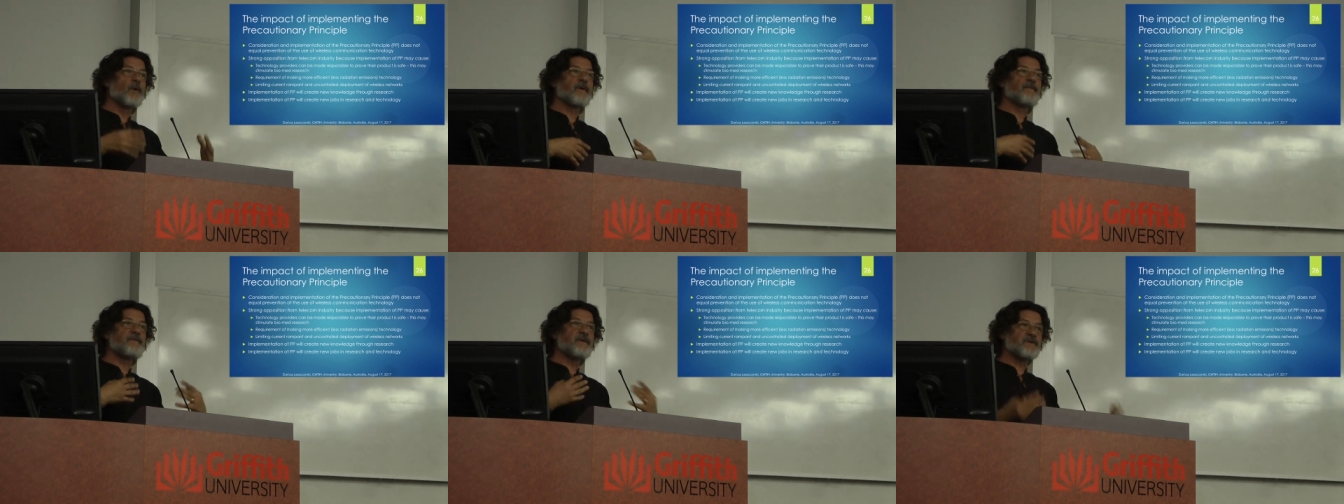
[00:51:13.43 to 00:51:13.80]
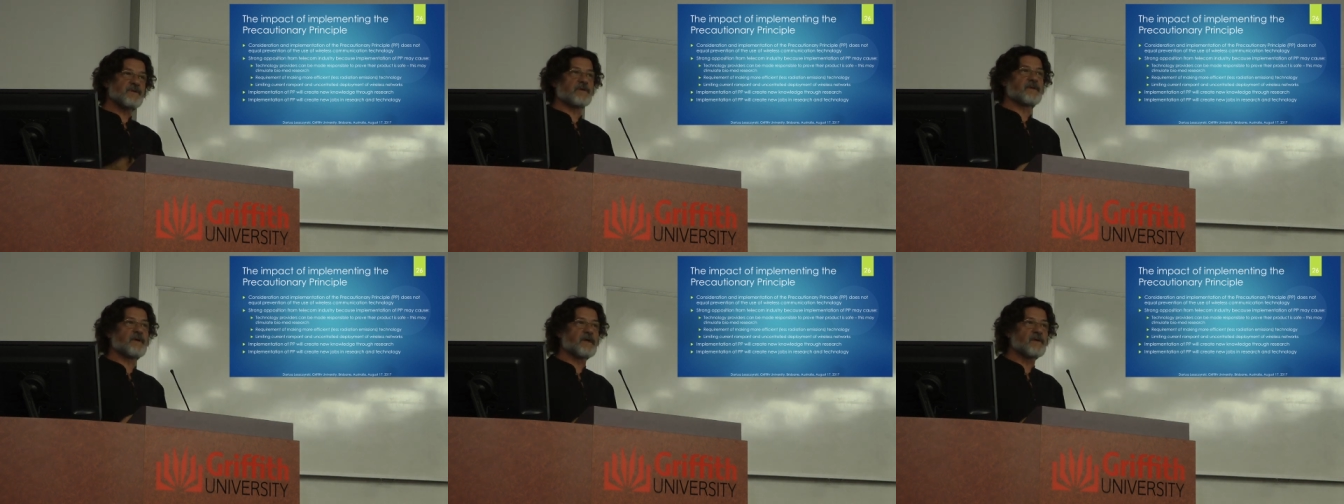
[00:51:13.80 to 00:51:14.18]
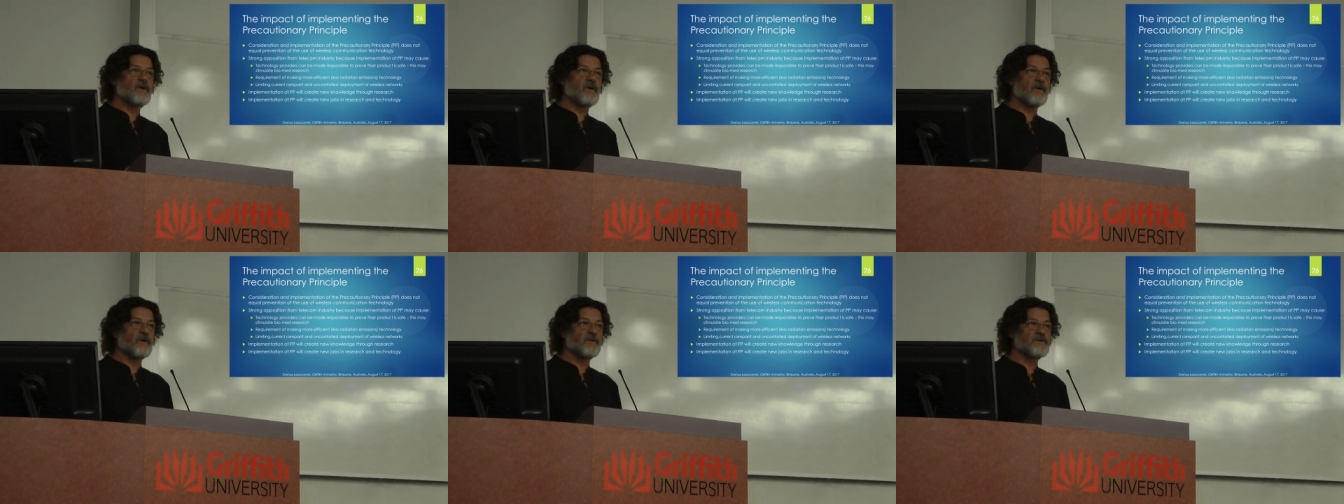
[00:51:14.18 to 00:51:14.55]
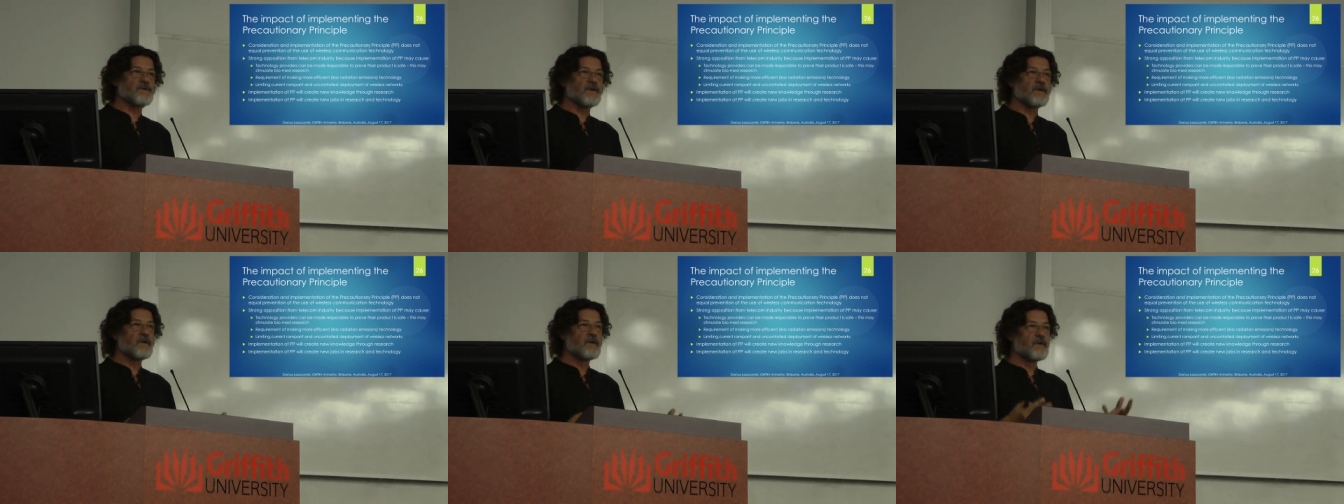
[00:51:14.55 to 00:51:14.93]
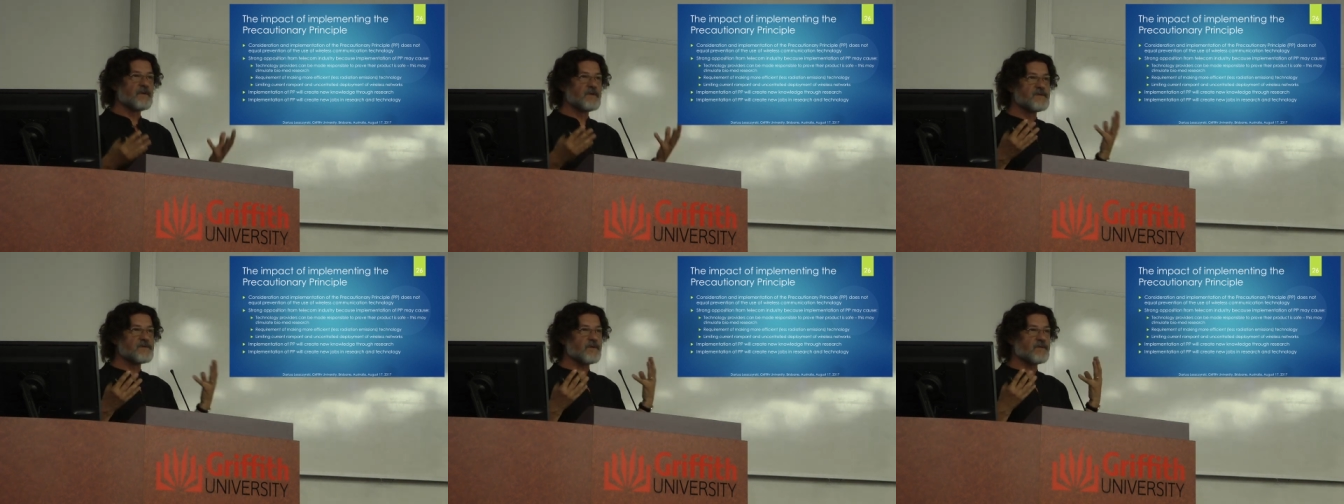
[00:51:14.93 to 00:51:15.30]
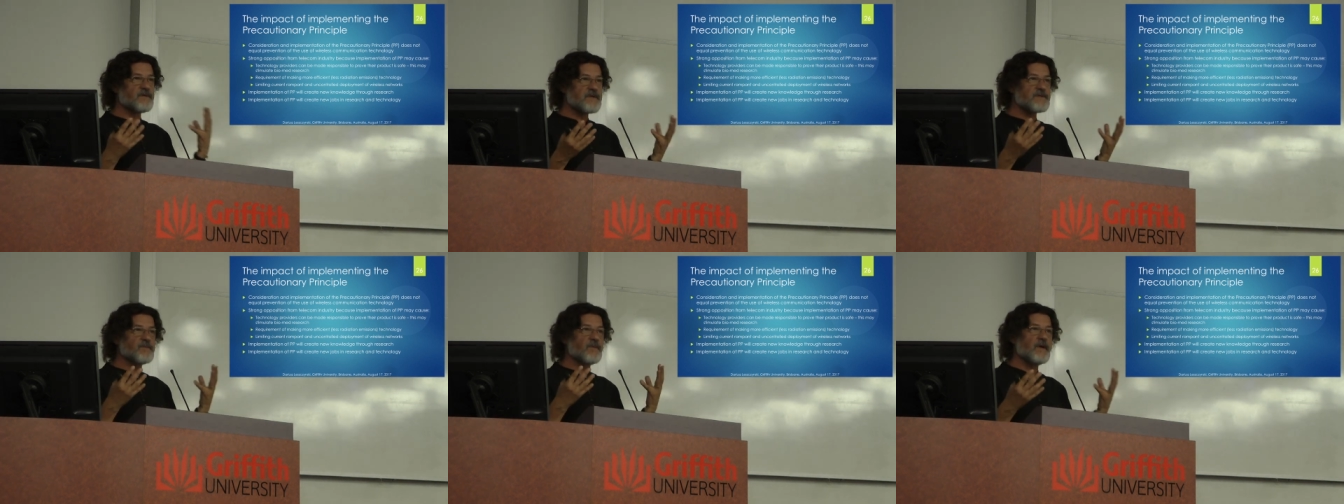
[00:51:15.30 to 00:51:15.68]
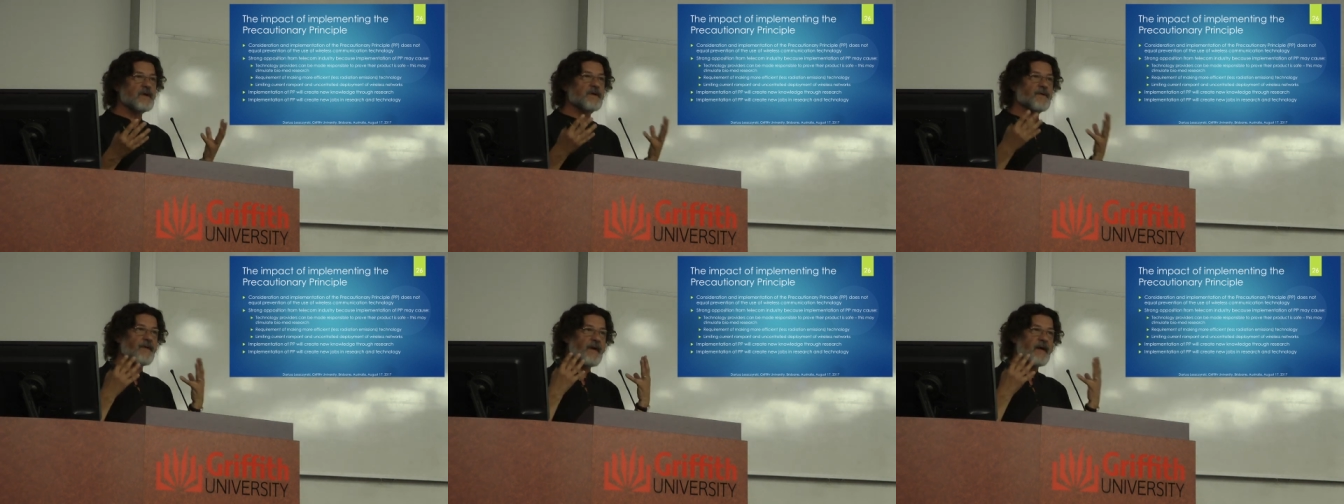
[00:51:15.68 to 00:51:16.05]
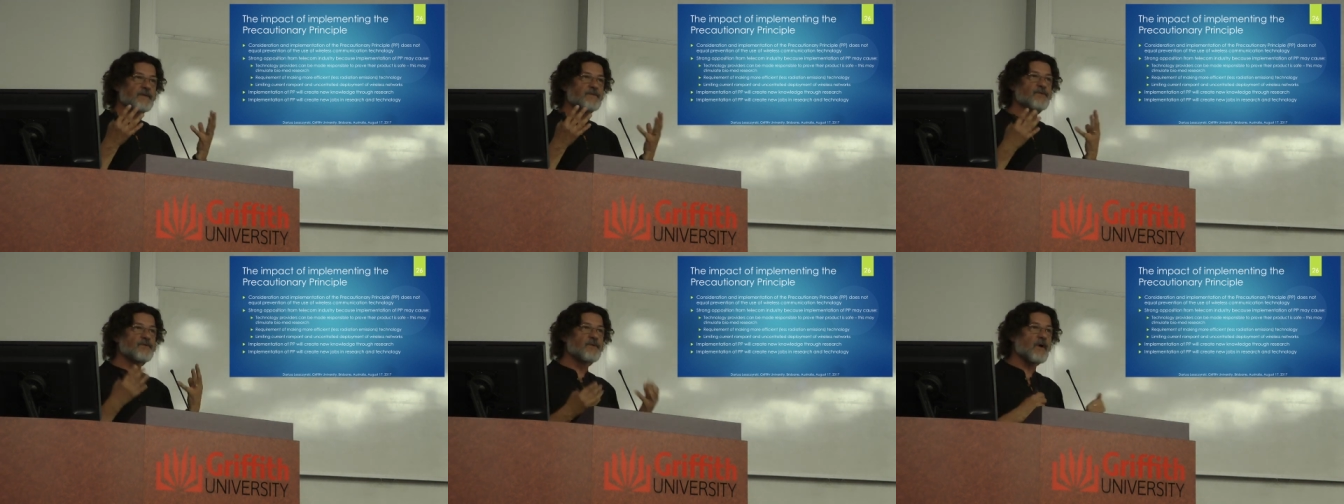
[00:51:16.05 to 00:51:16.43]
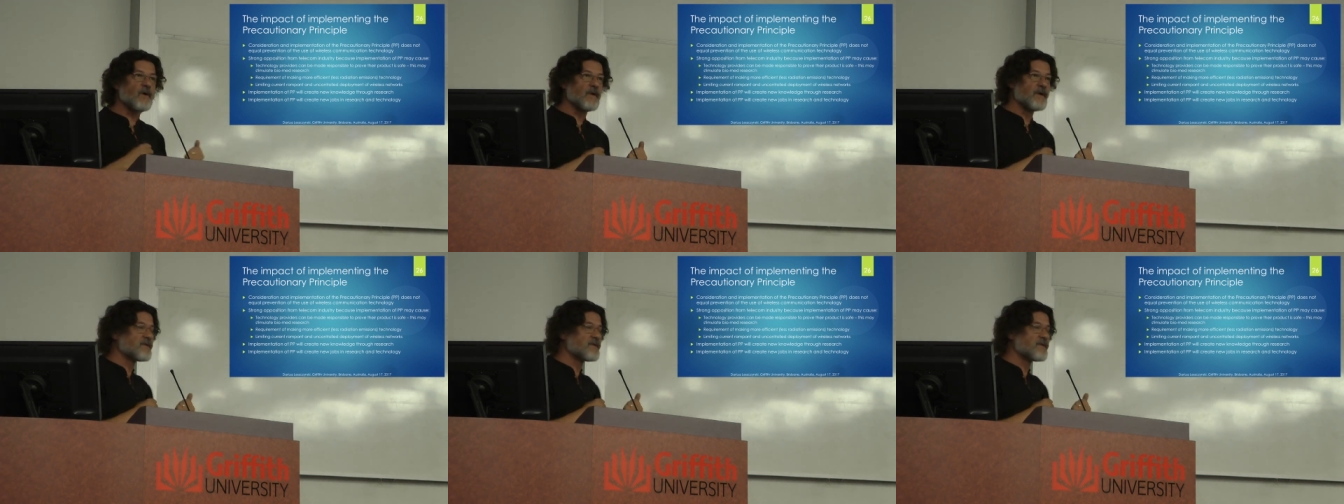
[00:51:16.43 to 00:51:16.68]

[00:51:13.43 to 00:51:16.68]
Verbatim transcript: more efficient technology. So this will create new